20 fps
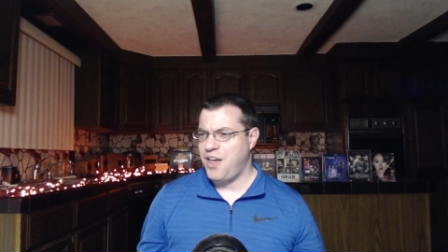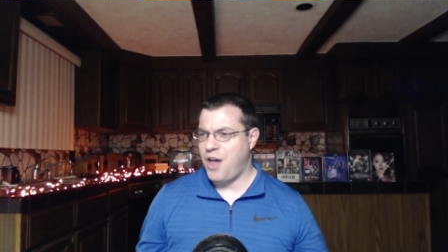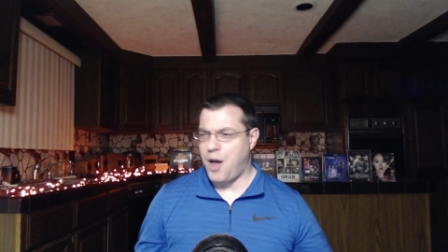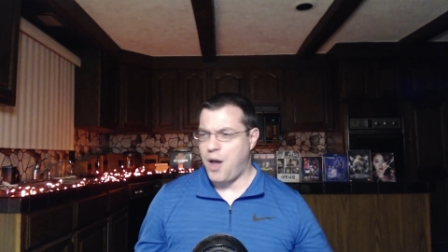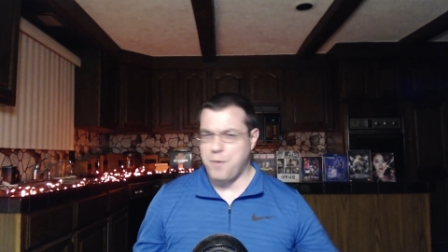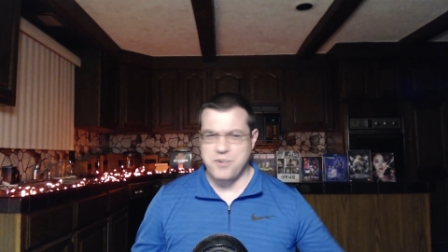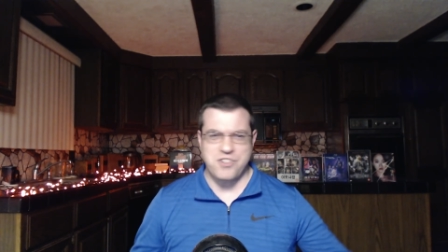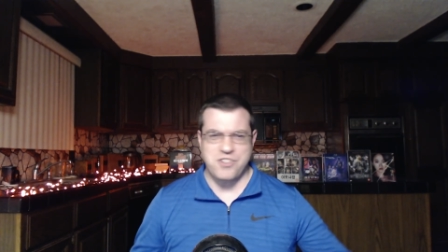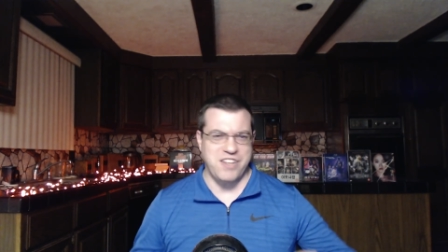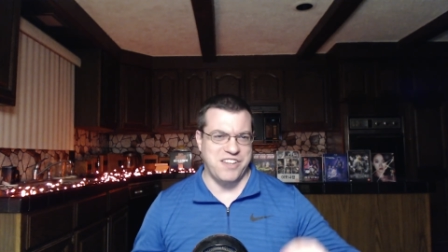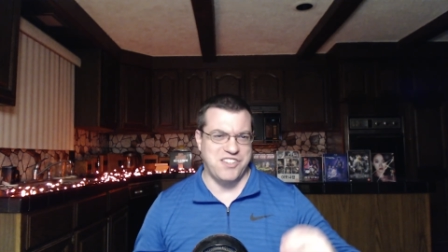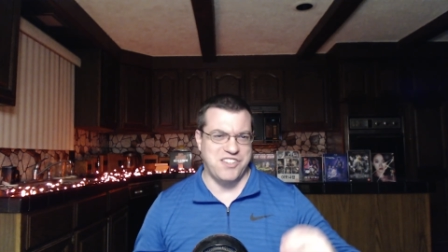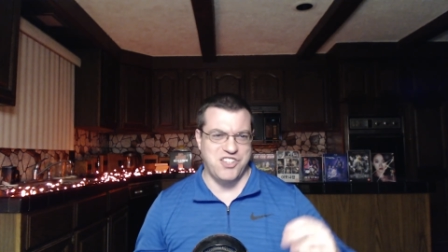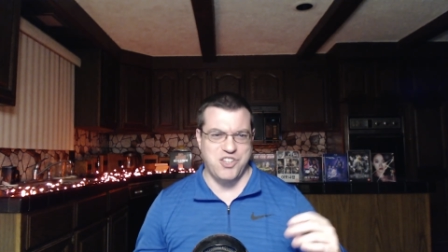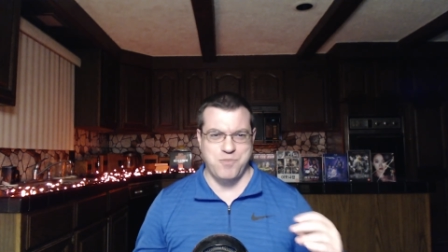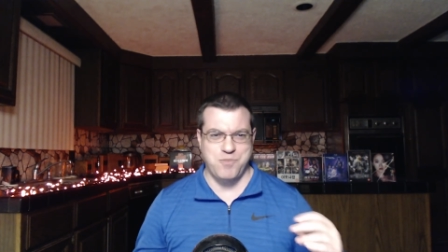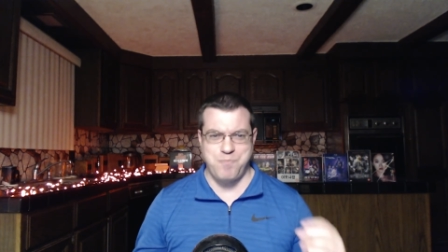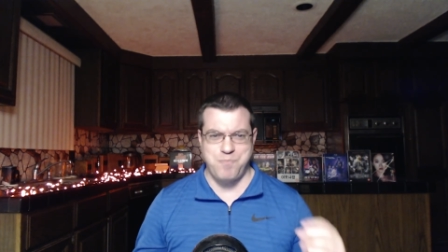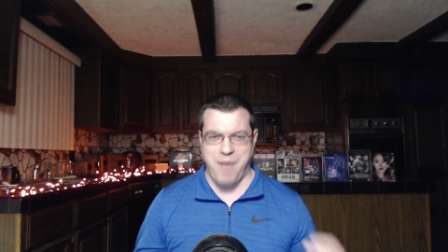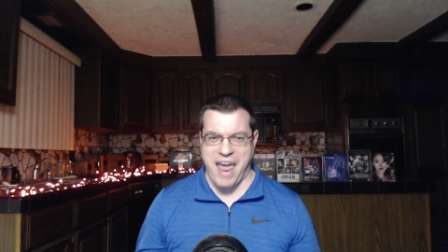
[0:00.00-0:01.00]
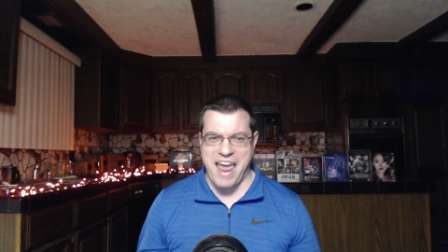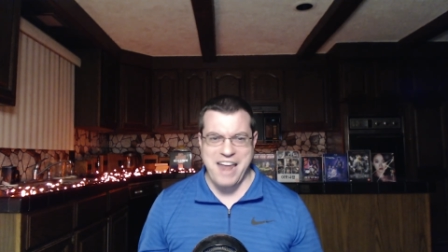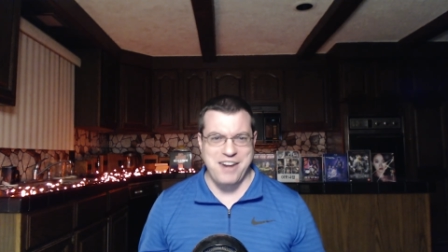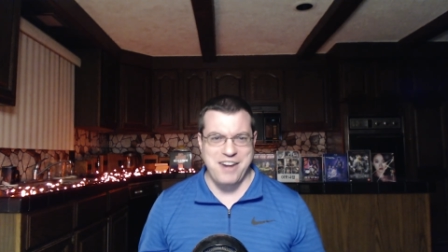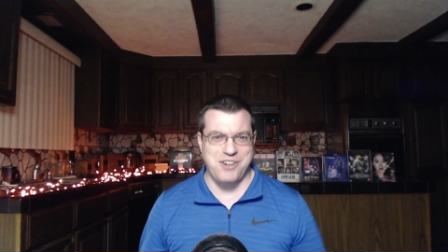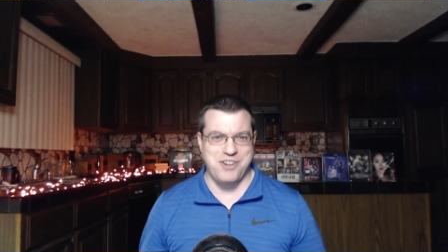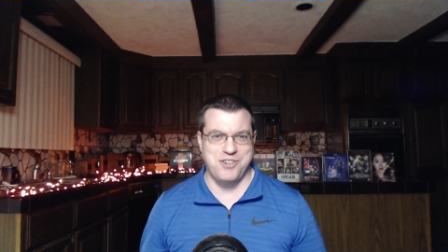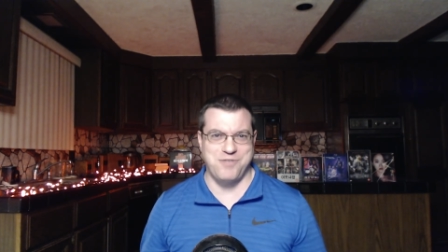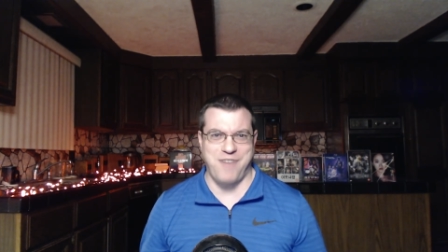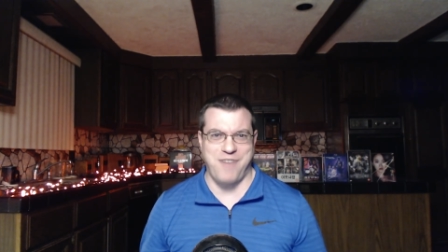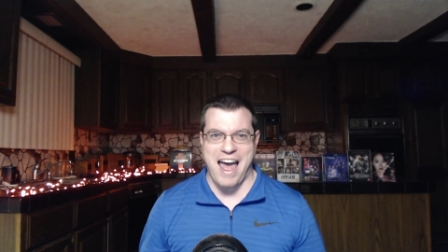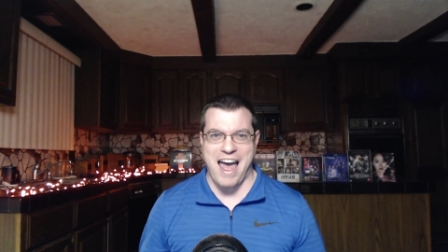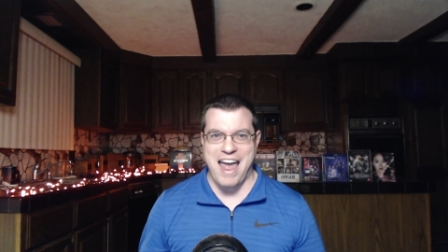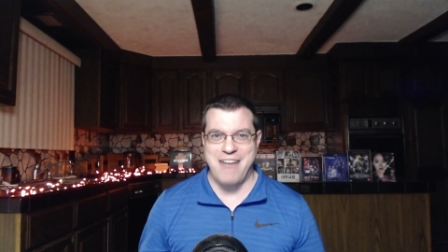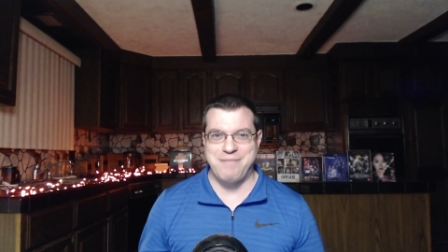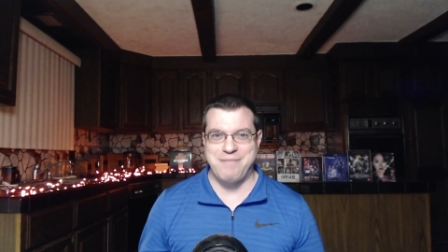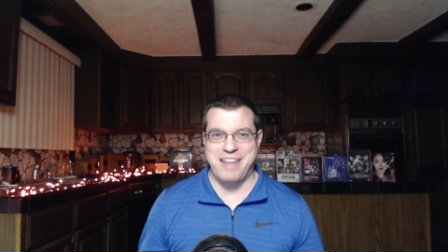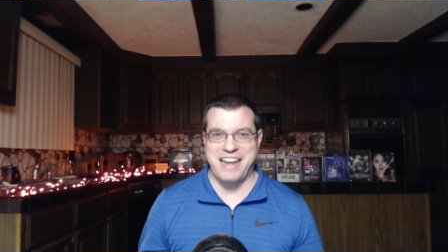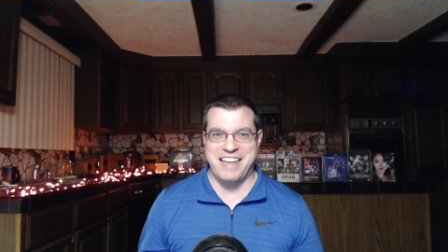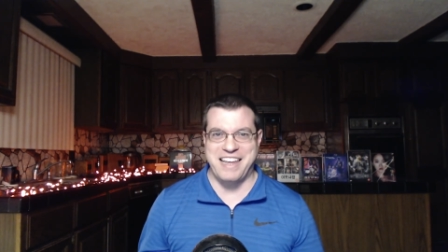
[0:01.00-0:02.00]
almost like Spanish
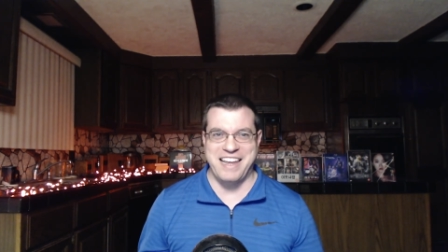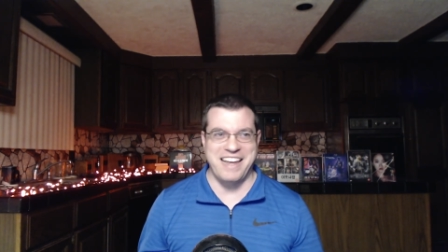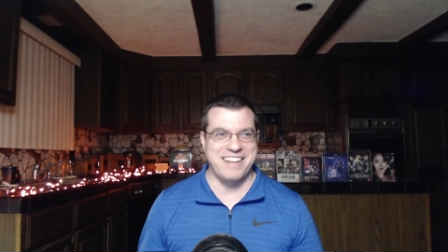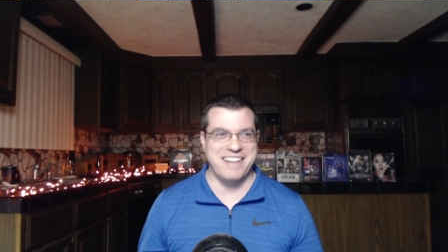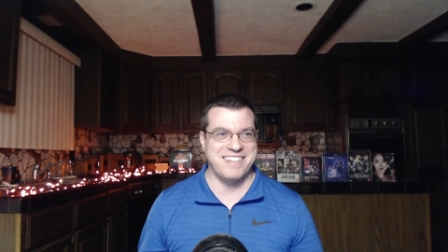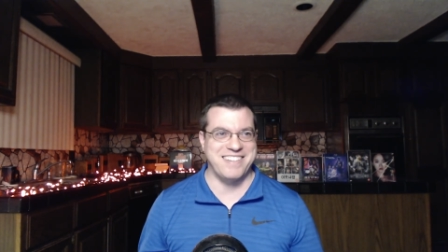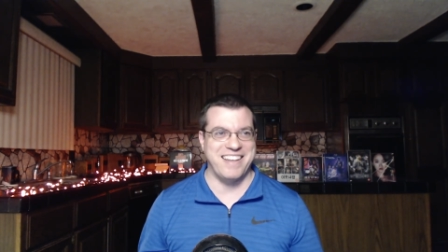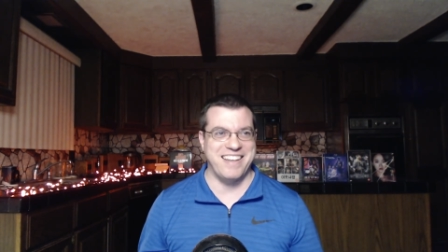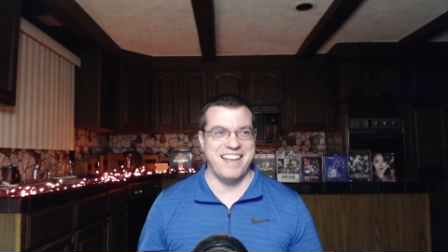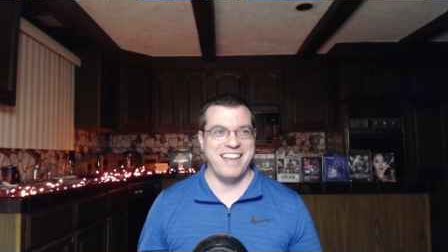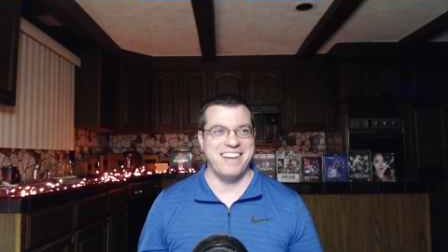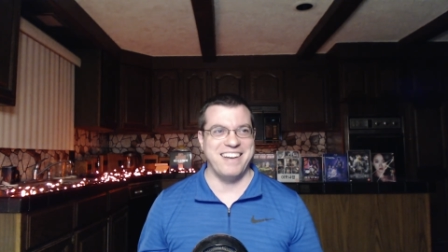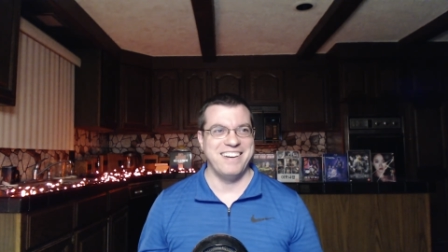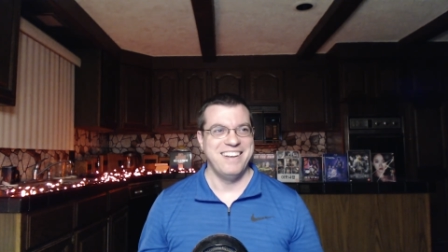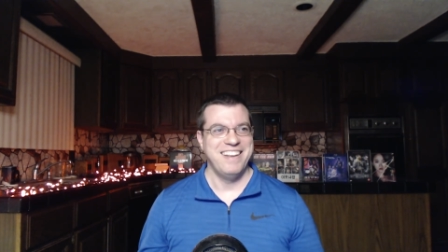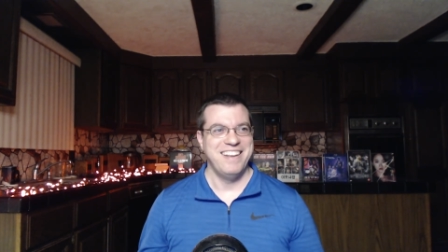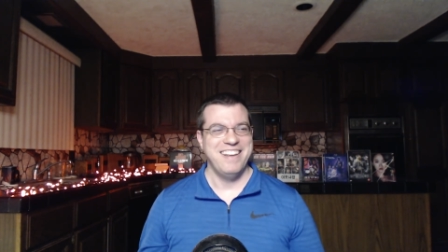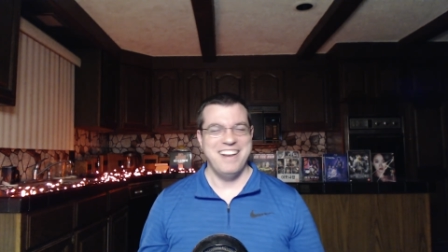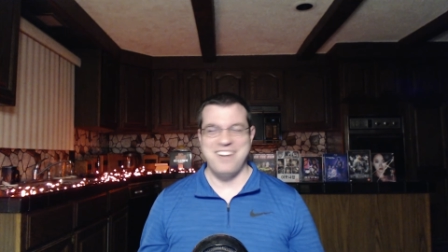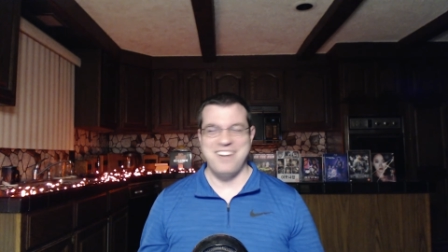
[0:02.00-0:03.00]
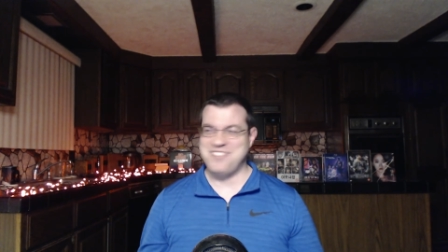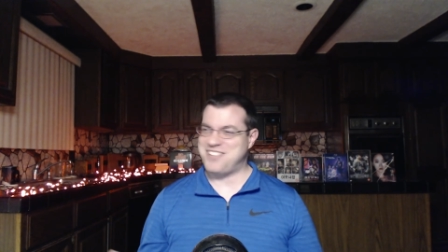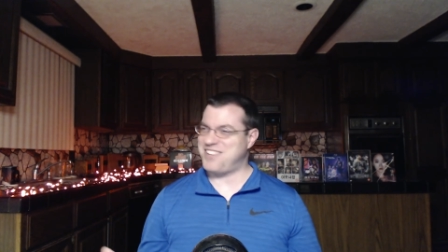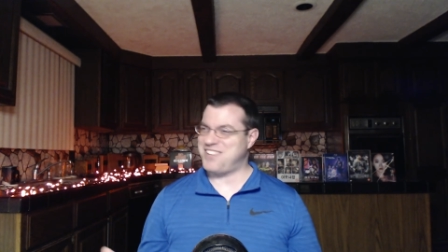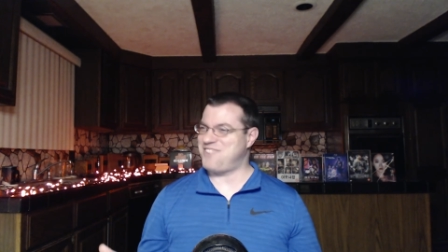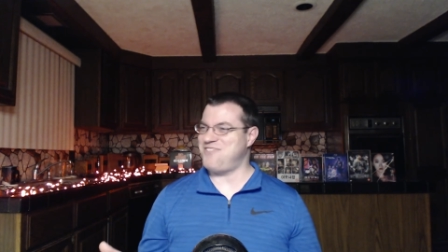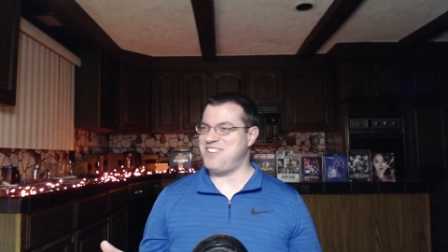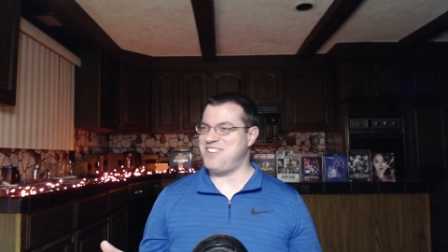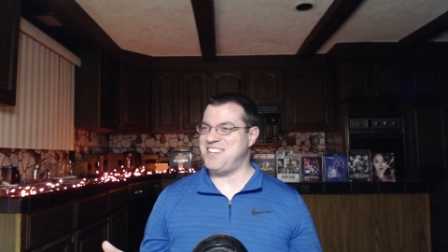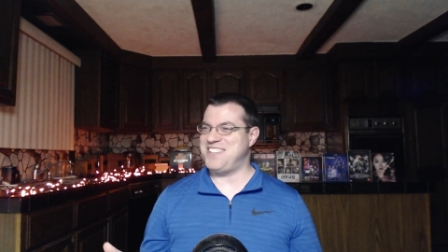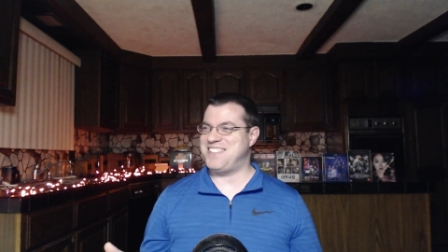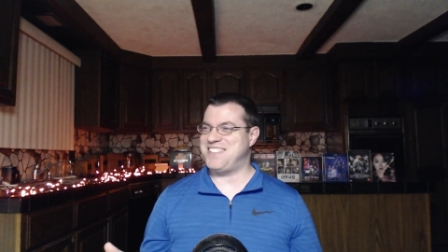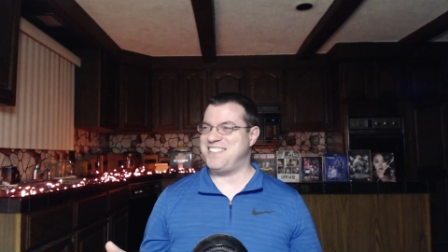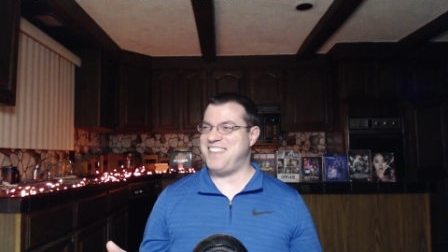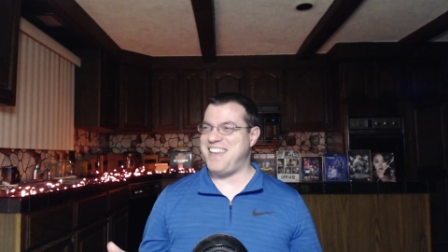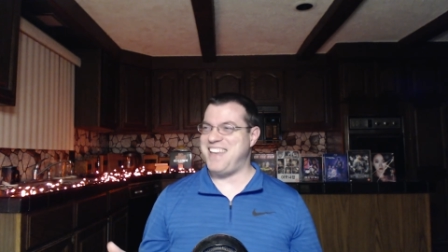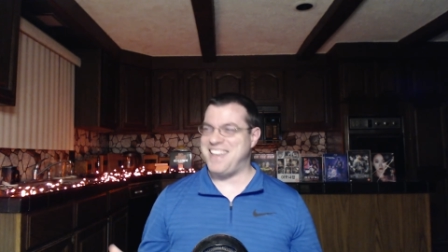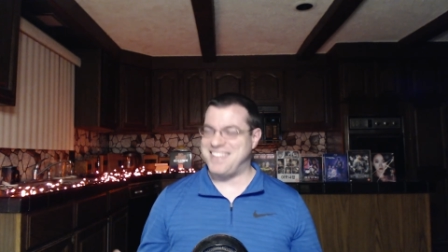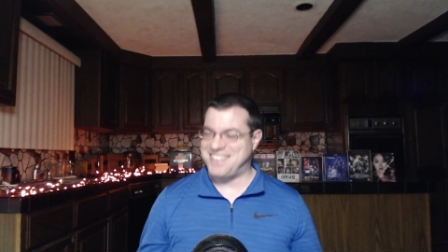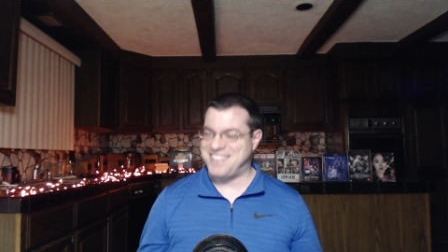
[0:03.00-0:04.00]
five that kicks in. And I was like, "What is
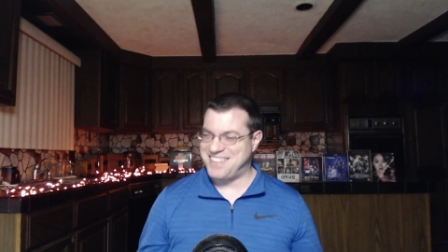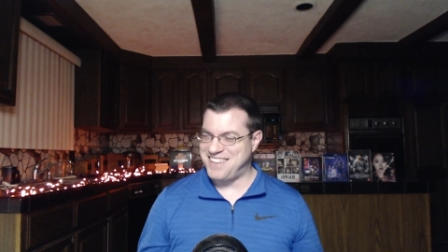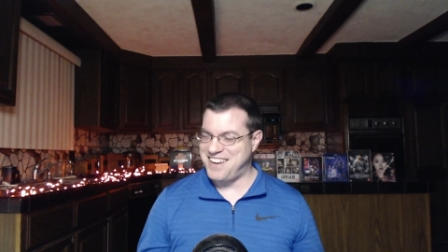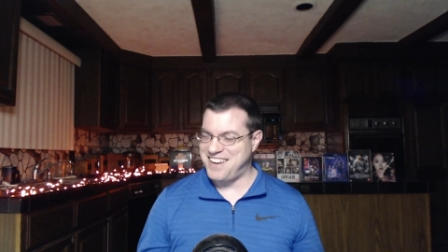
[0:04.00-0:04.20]
this?"